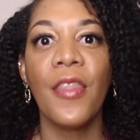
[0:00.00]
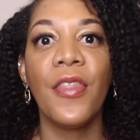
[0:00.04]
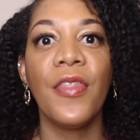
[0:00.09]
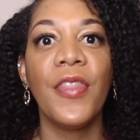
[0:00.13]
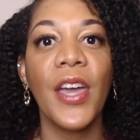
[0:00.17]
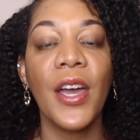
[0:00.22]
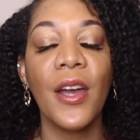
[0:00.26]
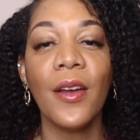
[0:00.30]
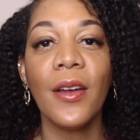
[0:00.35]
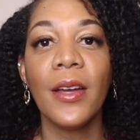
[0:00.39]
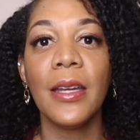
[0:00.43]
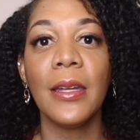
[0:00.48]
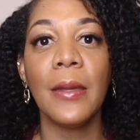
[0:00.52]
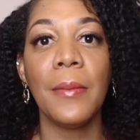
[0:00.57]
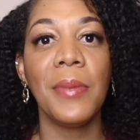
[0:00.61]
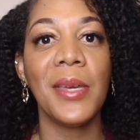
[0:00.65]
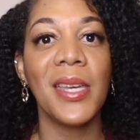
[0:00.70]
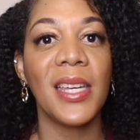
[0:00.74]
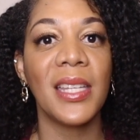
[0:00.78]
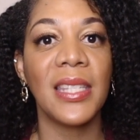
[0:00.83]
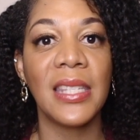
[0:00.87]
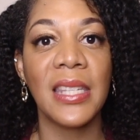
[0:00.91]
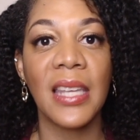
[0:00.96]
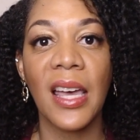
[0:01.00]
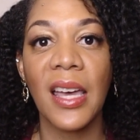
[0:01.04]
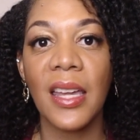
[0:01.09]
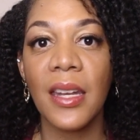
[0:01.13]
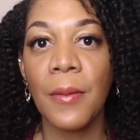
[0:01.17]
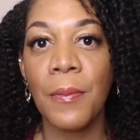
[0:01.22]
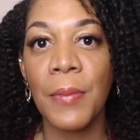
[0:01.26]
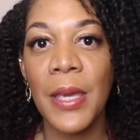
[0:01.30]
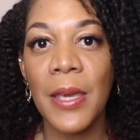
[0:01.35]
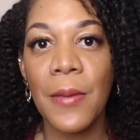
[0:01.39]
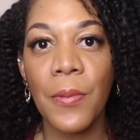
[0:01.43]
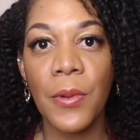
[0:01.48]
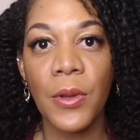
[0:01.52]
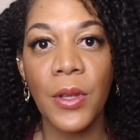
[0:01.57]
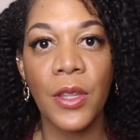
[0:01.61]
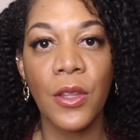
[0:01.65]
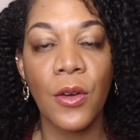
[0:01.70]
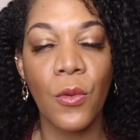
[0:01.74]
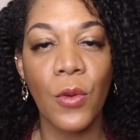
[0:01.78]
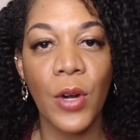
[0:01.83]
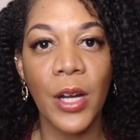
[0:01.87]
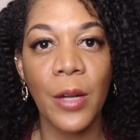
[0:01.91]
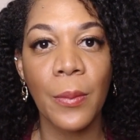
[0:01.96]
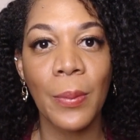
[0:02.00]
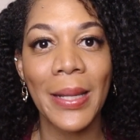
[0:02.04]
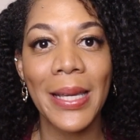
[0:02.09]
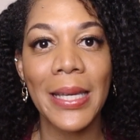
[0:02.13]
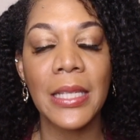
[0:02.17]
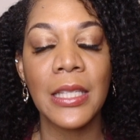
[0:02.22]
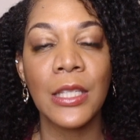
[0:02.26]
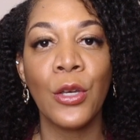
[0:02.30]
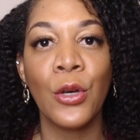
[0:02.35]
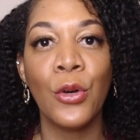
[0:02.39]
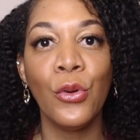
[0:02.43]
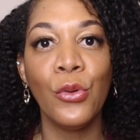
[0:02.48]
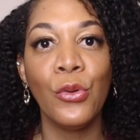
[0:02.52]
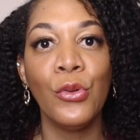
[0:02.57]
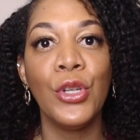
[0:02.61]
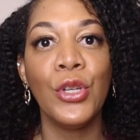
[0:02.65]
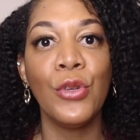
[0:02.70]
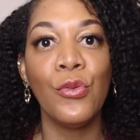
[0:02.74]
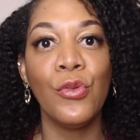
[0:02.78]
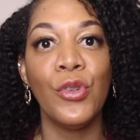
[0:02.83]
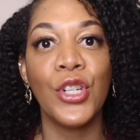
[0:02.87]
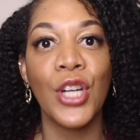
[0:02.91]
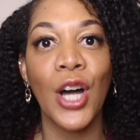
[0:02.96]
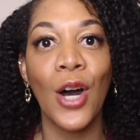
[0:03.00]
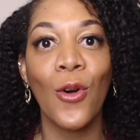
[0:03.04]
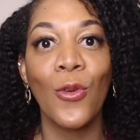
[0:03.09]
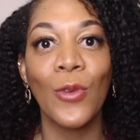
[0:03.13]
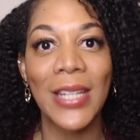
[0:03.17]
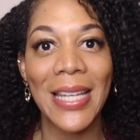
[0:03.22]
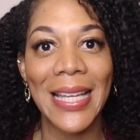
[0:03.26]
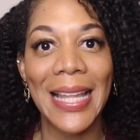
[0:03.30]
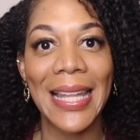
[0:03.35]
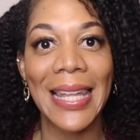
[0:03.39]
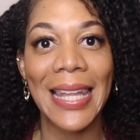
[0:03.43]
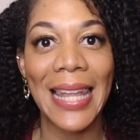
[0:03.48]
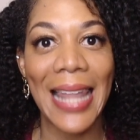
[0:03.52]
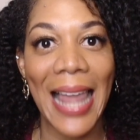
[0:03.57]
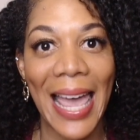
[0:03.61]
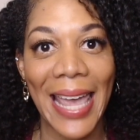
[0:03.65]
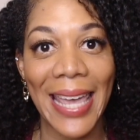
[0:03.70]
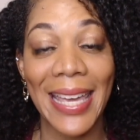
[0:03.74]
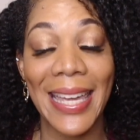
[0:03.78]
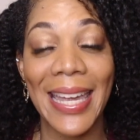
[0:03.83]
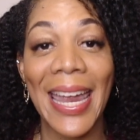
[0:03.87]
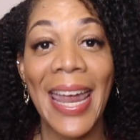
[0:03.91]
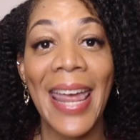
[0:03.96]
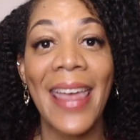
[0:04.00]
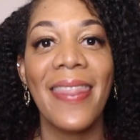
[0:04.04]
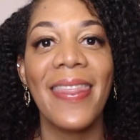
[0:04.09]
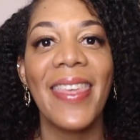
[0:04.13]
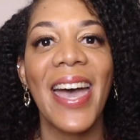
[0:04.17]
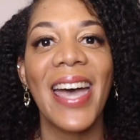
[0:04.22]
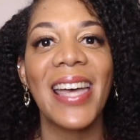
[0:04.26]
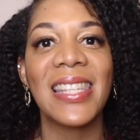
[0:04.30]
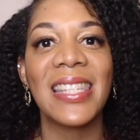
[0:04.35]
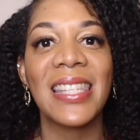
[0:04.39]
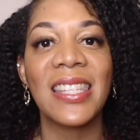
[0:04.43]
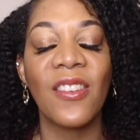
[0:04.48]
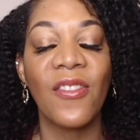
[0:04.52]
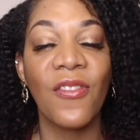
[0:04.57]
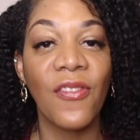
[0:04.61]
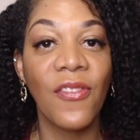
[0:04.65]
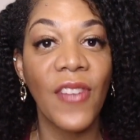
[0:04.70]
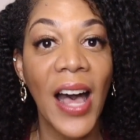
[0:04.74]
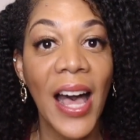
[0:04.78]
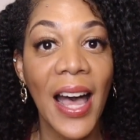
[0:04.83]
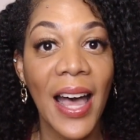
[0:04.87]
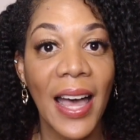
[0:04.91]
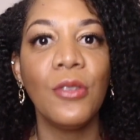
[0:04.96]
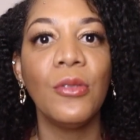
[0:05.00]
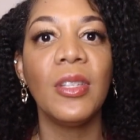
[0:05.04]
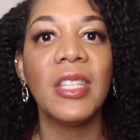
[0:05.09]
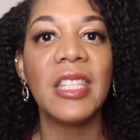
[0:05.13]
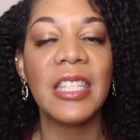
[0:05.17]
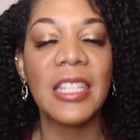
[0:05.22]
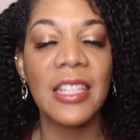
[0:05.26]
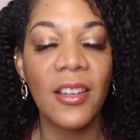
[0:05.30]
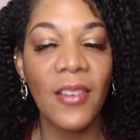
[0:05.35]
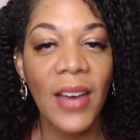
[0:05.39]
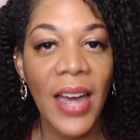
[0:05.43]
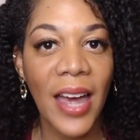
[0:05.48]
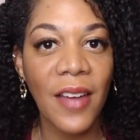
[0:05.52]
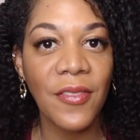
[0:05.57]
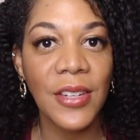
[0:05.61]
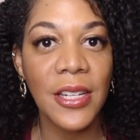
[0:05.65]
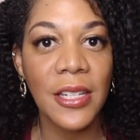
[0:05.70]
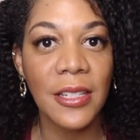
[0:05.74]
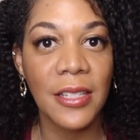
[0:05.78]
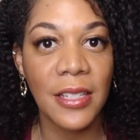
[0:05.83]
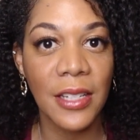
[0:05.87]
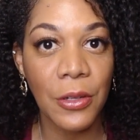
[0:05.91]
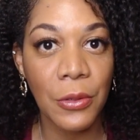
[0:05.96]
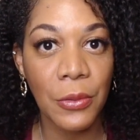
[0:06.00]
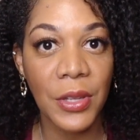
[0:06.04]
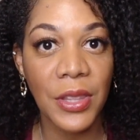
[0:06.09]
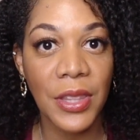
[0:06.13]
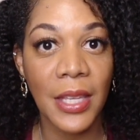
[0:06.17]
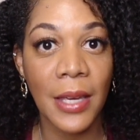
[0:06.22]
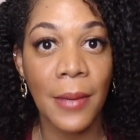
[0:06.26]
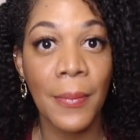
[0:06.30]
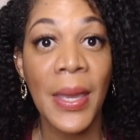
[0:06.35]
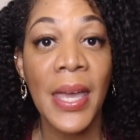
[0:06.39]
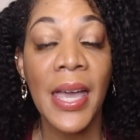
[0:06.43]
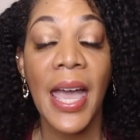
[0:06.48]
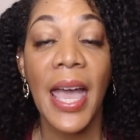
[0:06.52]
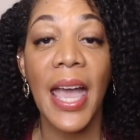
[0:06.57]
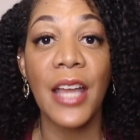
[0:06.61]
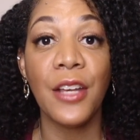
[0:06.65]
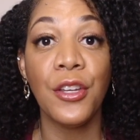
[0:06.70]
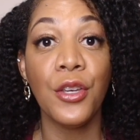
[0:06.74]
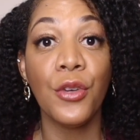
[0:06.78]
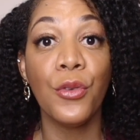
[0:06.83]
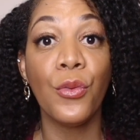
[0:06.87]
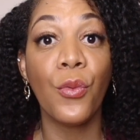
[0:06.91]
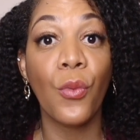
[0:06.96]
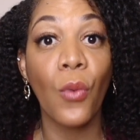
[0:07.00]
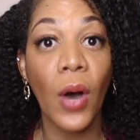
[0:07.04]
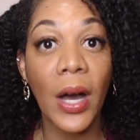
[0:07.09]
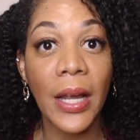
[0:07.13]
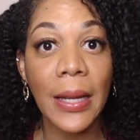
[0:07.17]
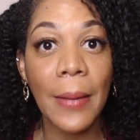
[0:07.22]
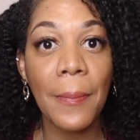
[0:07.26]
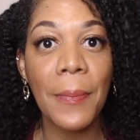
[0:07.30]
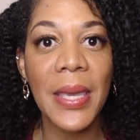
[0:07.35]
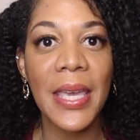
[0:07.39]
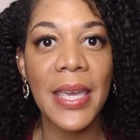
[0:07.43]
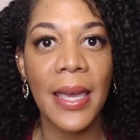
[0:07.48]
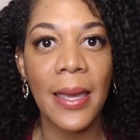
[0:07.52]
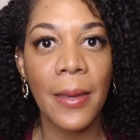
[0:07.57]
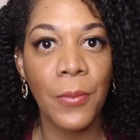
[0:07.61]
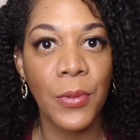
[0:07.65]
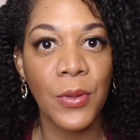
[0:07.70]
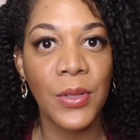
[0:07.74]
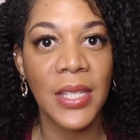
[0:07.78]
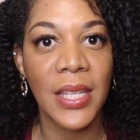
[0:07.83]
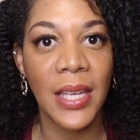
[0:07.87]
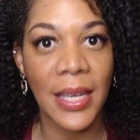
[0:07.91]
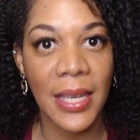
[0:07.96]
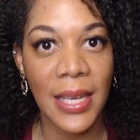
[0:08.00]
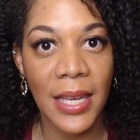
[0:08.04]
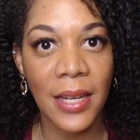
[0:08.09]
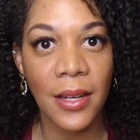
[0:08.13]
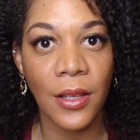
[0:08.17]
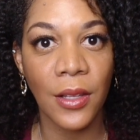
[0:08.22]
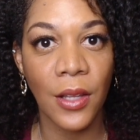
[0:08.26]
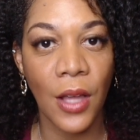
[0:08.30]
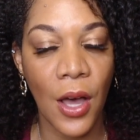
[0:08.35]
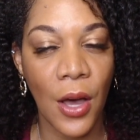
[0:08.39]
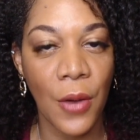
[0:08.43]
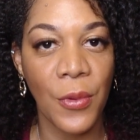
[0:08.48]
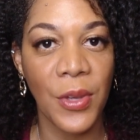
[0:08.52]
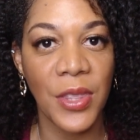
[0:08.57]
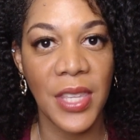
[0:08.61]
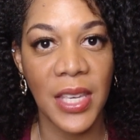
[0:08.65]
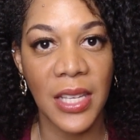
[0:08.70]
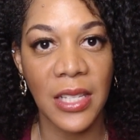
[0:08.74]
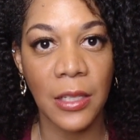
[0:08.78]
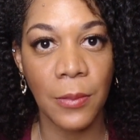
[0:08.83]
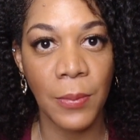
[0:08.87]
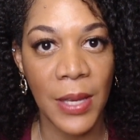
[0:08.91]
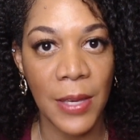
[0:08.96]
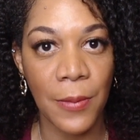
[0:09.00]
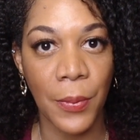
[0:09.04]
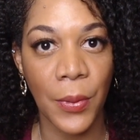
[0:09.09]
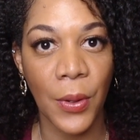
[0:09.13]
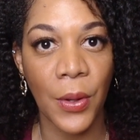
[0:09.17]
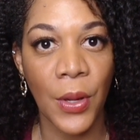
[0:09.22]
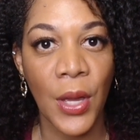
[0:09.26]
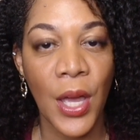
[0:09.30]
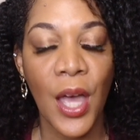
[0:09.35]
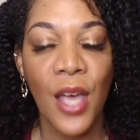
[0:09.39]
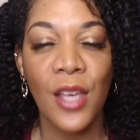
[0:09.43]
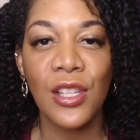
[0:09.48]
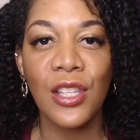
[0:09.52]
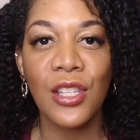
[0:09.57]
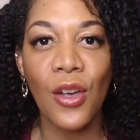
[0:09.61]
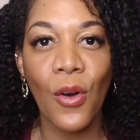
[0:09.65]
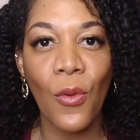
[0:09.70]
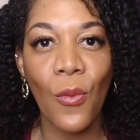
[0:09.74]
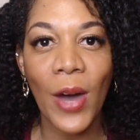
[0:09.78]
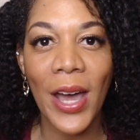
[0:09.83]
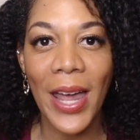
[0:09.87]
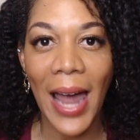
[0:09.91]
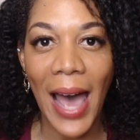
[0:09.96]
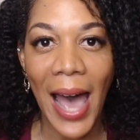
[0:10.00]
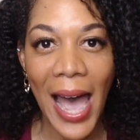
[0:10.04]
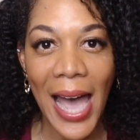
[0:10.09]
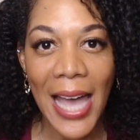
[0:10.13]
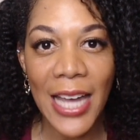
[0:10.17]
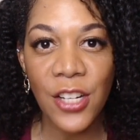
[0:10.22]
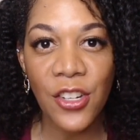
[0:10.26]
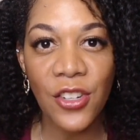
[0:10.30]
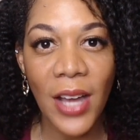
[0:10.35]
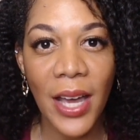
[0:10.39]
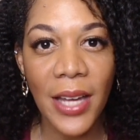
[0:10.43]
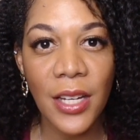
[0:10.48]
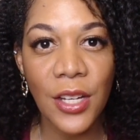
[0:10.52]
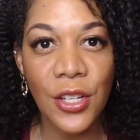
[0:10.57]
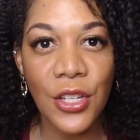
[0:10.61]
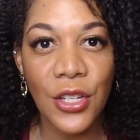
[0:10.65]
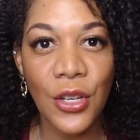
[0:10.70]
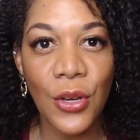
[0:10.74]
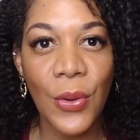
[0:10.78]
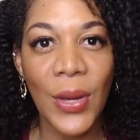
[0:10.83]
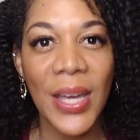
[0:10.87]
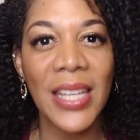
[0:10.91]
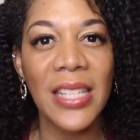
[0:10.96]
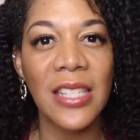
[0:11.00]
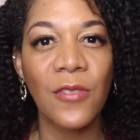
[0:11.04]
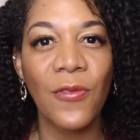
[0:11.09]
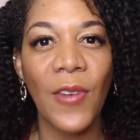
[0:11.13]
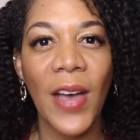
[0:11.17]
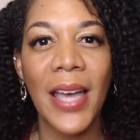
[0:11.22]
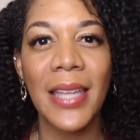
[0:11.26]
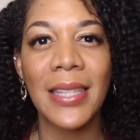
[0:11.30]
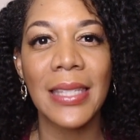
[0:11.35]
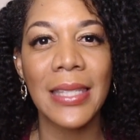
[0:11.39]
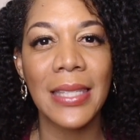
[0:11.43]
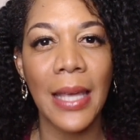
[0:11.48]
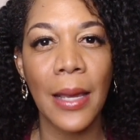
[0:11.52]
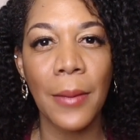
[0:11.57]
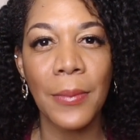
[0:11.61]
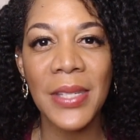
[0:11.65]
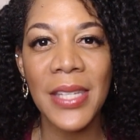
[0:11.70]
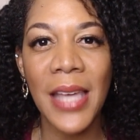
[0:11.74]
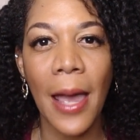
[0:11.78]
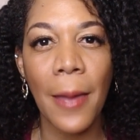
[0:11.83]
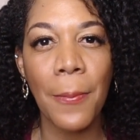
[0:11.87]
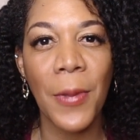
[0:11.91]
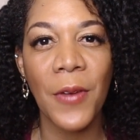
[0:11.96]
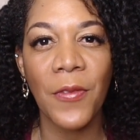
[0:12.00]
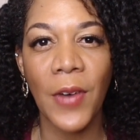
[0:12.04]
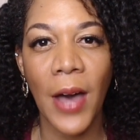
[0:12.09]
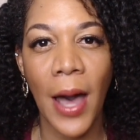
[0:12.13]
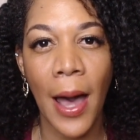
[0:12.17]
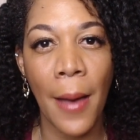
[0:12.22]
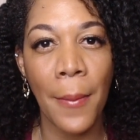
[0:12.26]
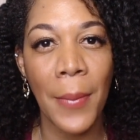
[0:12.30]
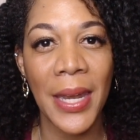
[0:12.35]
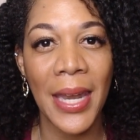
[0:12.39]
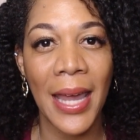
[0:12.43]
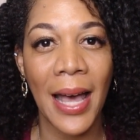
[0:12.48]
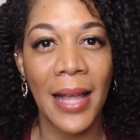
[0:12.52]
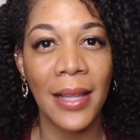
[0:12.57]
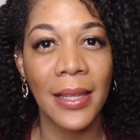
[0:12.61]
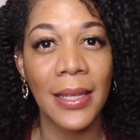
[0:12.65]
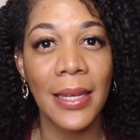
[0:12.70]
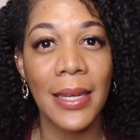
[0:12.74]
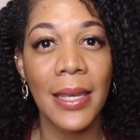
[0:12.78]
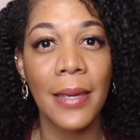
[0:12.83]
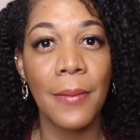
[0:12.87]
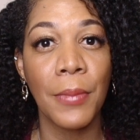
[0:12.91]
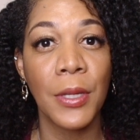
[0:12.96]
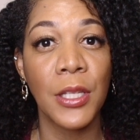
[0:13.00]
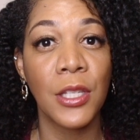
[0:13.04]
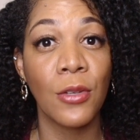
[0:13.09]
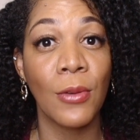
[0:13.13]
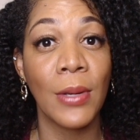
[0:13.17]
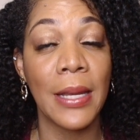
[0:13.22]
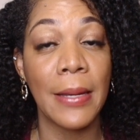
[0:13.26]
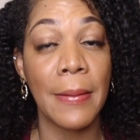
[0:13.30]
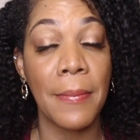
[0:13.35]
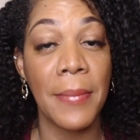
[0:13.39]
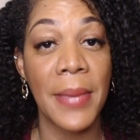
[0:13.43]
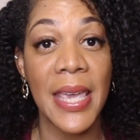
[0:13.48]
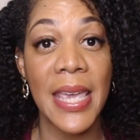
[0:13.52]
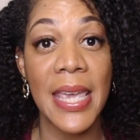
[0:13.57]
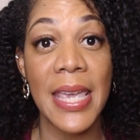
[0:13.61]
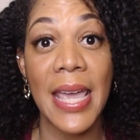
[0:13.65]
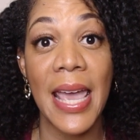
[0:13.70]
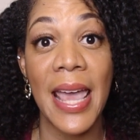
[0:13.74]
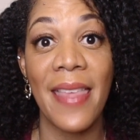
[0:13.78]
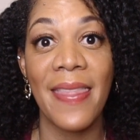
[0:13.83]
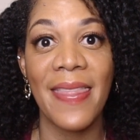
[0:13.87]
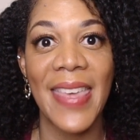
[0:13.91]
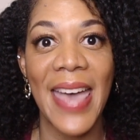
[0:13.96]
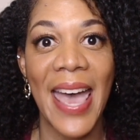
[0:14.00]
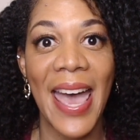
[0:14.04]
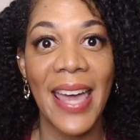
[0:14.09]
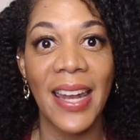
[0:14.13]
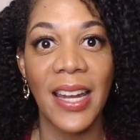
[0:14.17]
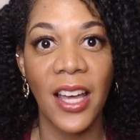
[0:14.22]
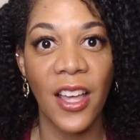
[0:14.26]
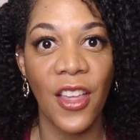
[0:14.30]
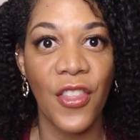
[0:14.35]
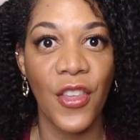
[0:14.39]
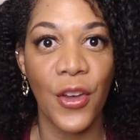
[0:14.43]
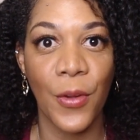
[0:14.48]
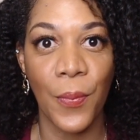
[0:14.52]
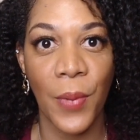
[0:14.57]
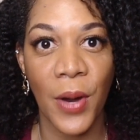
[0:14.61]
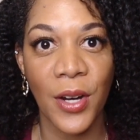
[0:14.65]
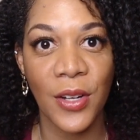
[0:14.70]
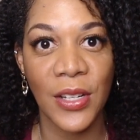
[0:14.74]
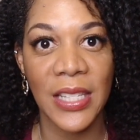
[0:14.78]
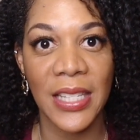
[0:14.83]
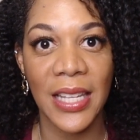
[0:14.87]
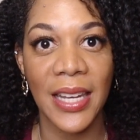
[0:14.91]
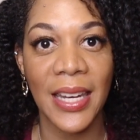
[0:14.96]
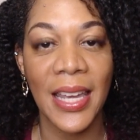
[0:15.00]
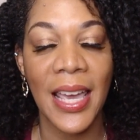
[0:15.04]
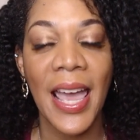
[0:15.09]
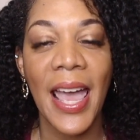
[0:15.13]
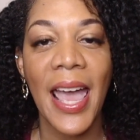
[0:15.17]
there are going to be a ton of people in the workplace who you don't like, and that's fine. You still have to deal with them, and you want to be able to get along with these people. So what I try to do is find some type of commonality between me and that other person